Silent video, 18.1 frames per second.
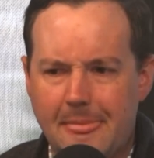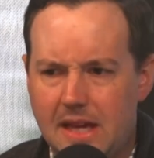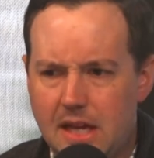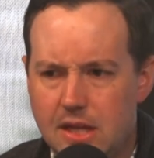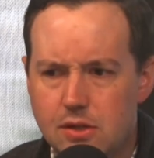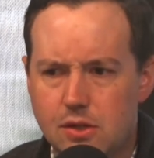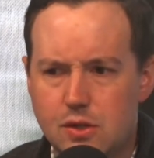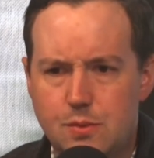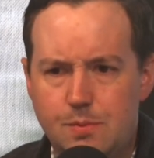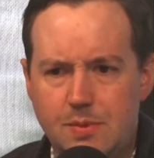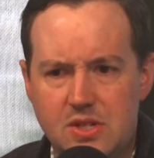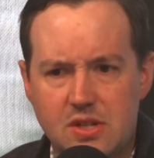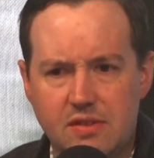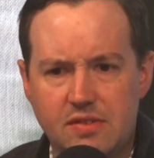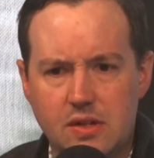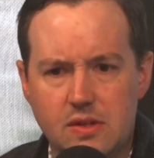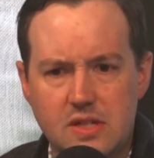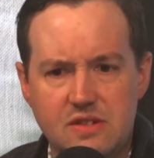Kentico
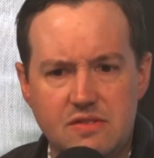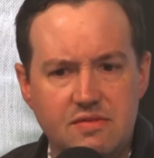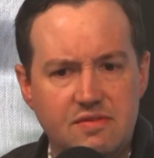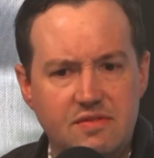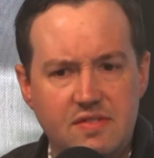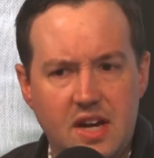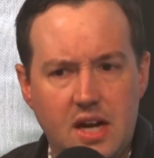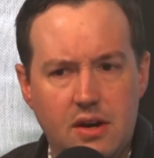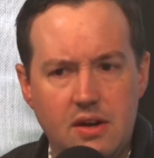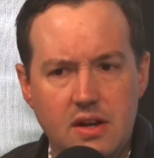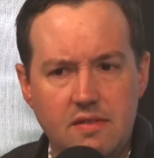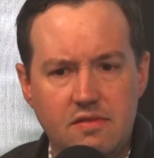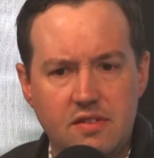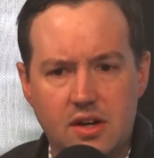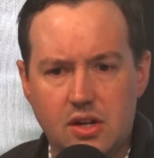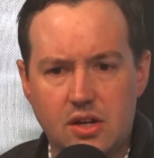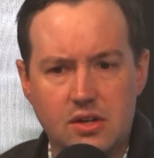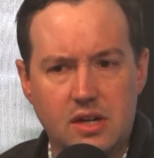specifically is very,
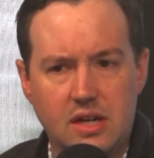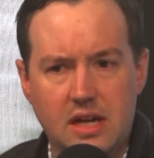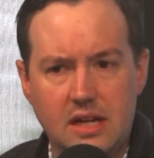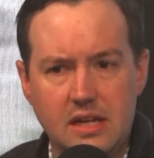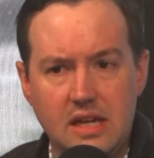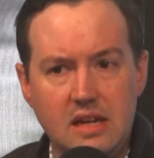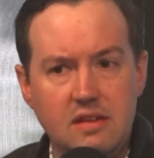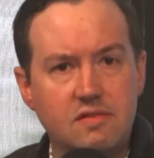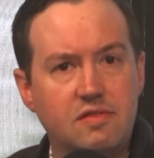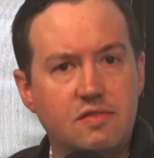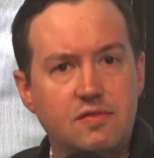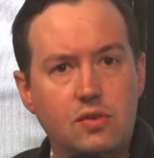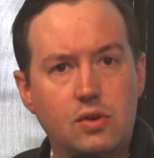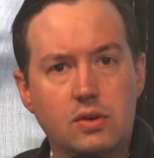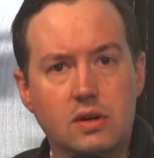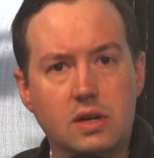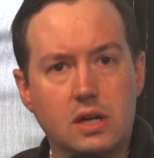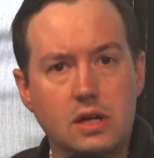very good at
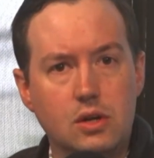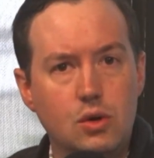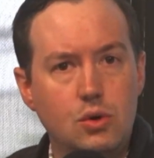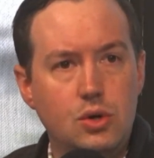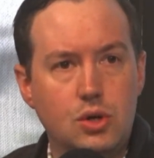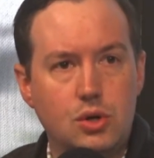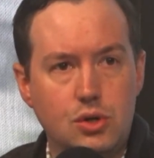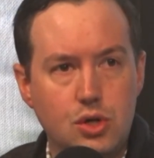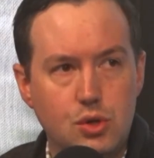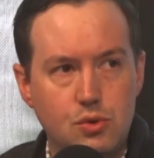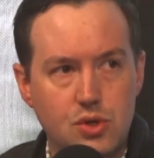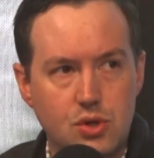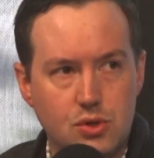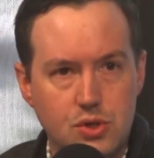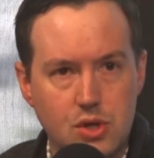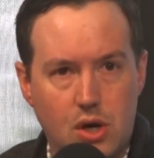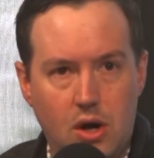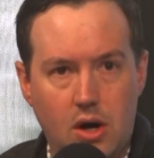inferring who your
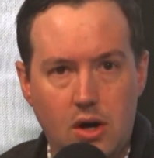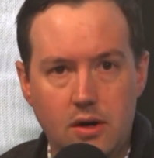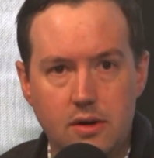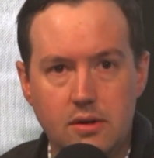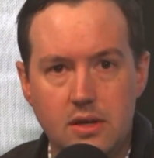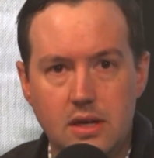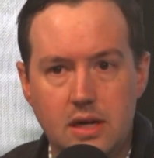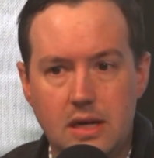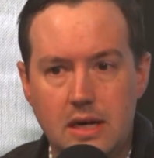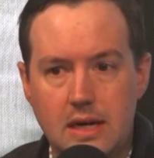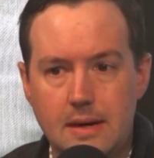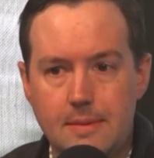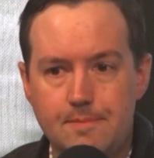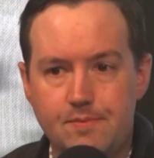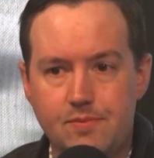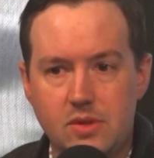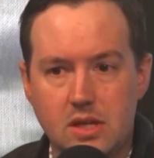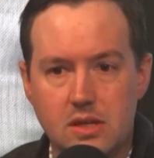users are,
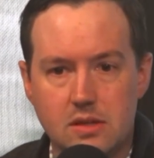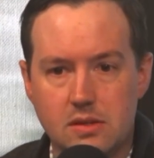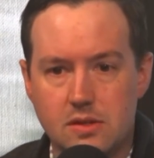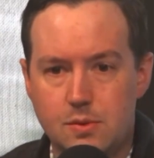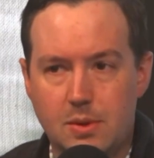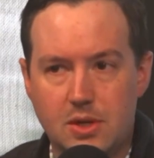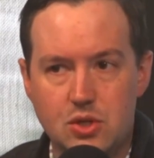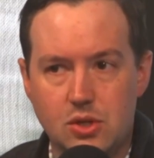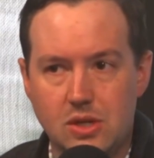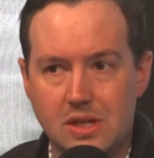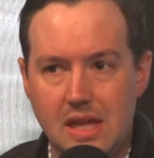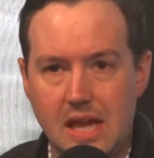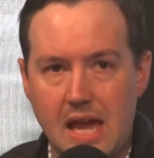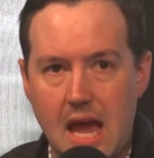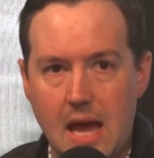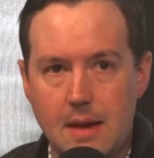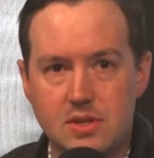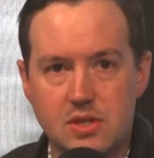especially in
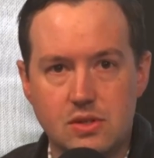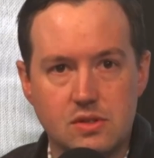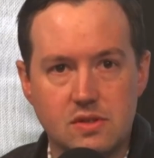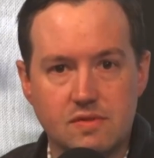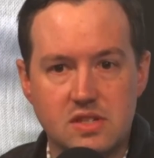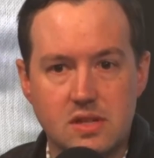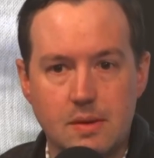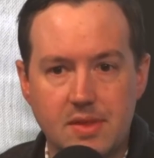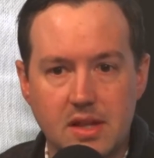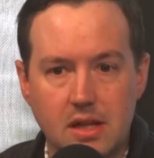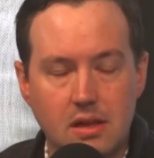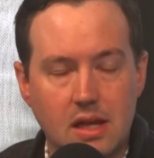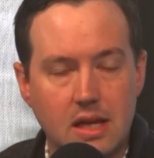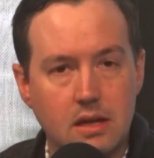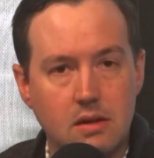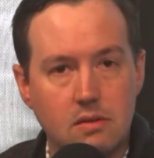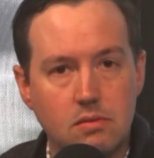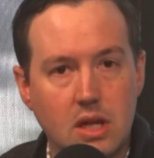the absence of something
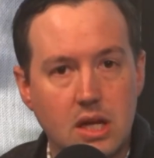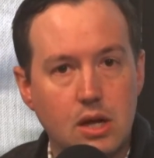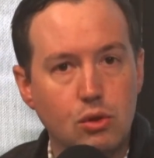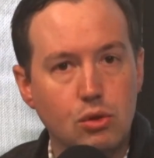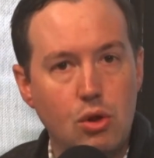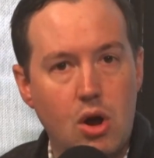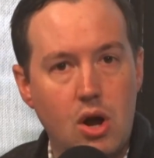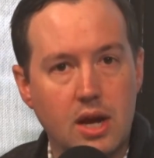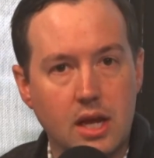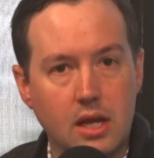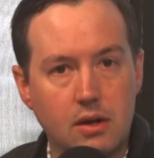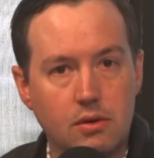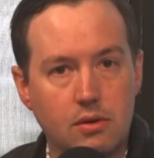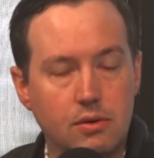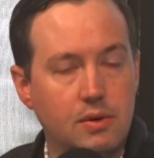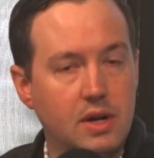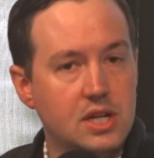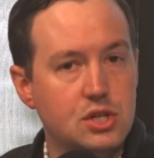like a login
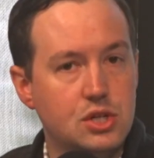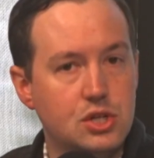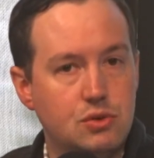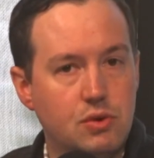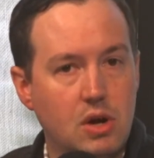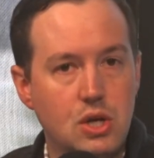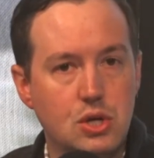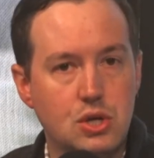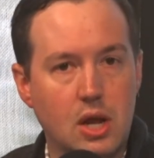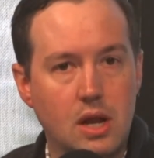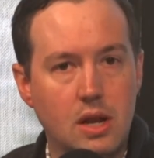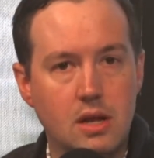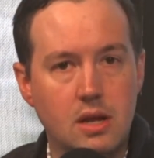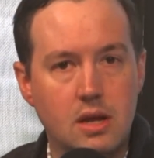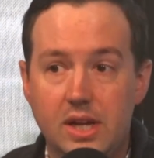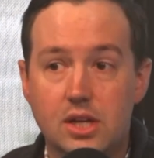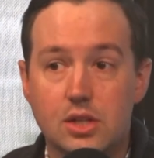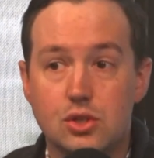or a registration.
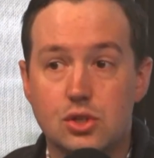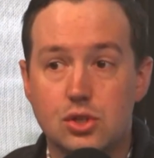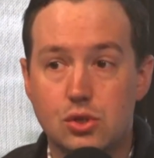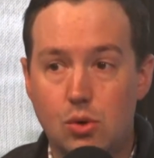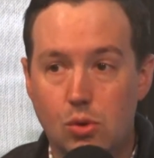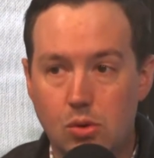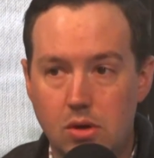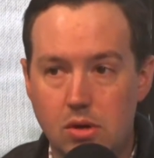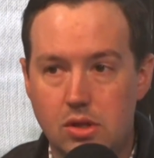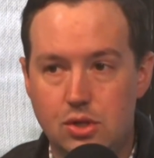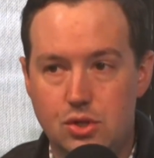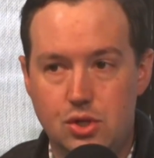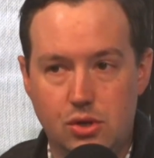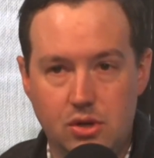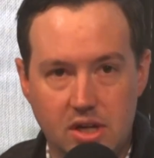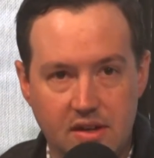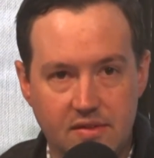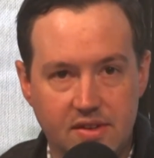We can score the
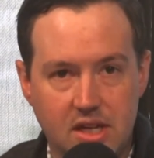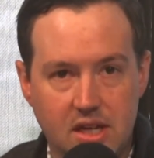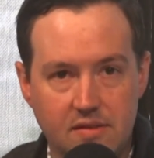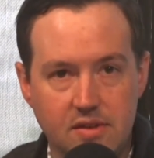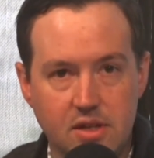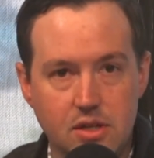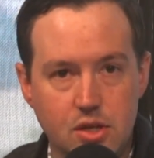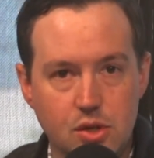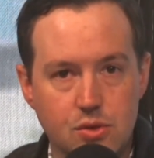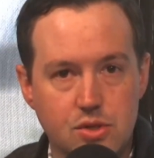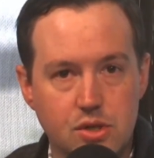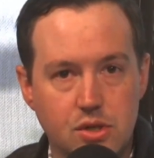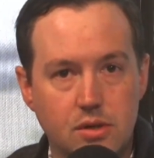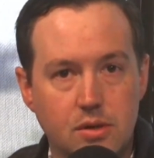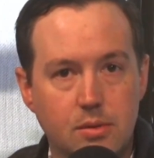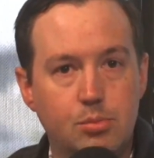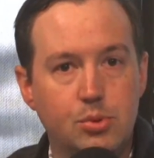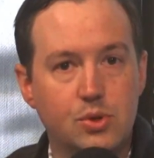journey of a given
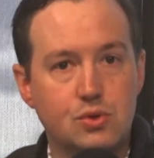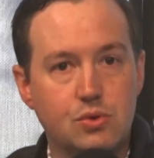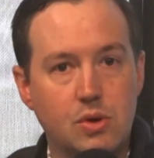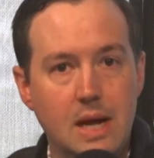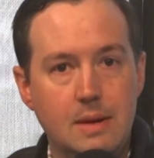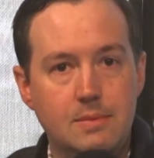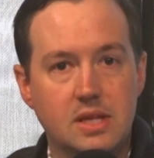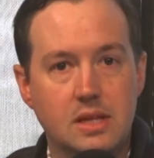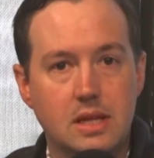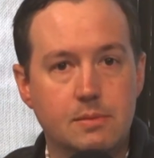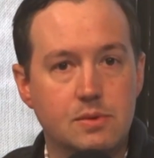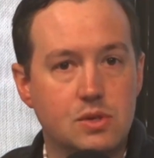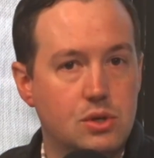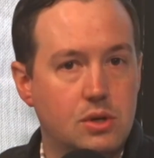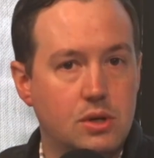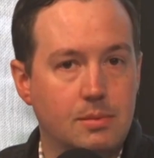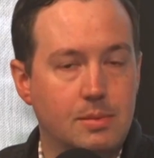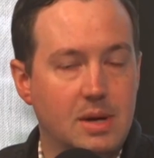user and prescribe to them a
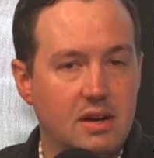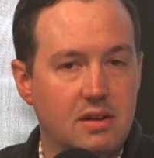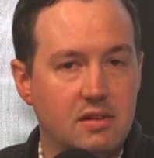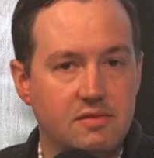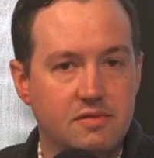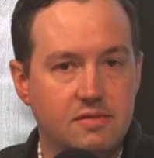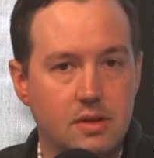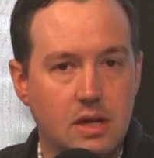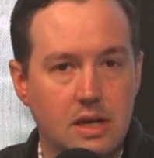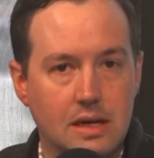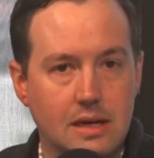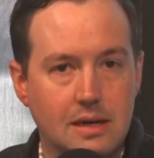certain amount of